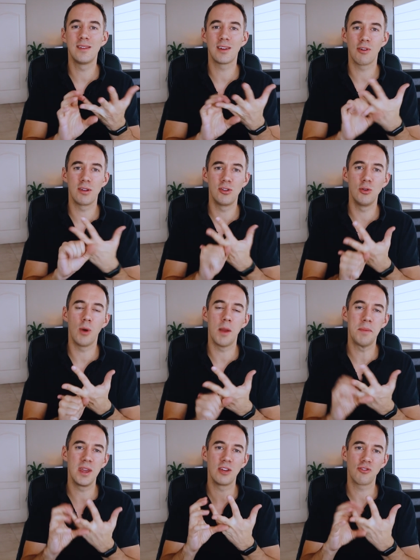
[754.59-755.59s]
it creates new
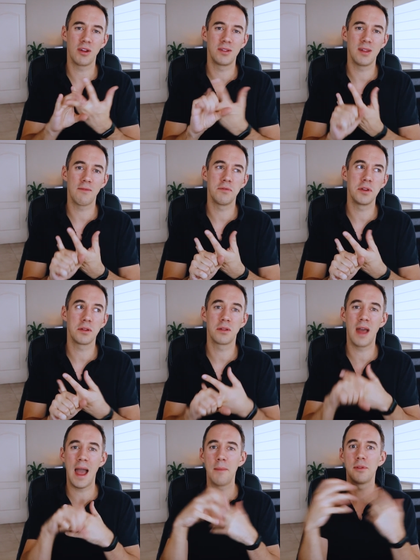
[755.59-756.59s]
IP addresses, everything. So
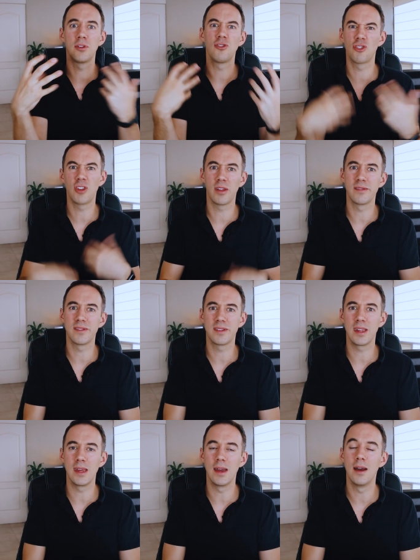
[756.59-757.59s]
Amazon just doesn't
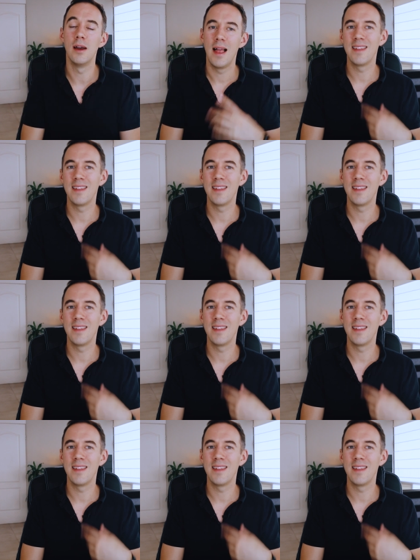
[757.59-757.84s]
see it.